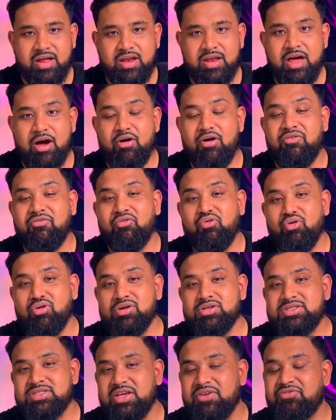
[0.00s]
Now, of
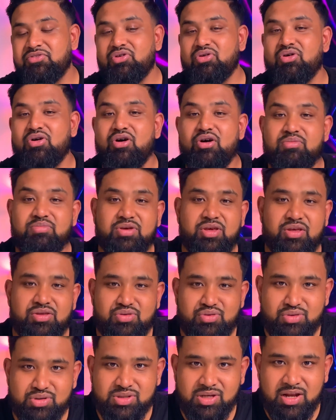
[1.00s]
course, if you're a HomeKit
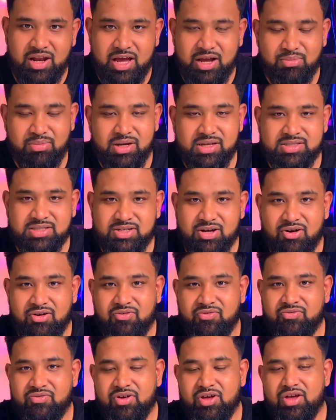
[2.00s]
user like
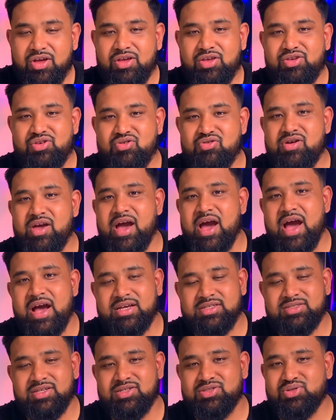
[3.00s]
myself, you get
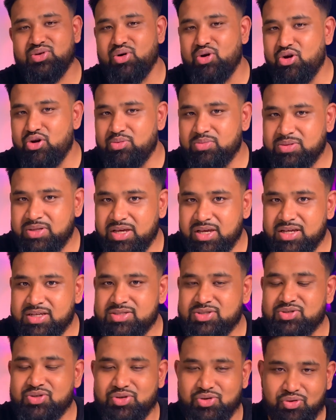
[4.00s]
access to HomeKit
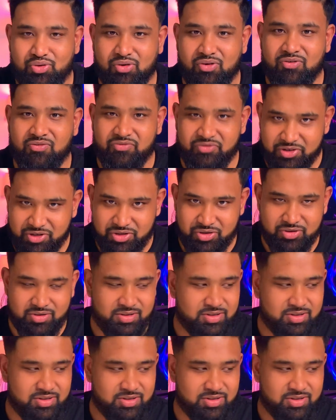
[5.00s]
Secure Video.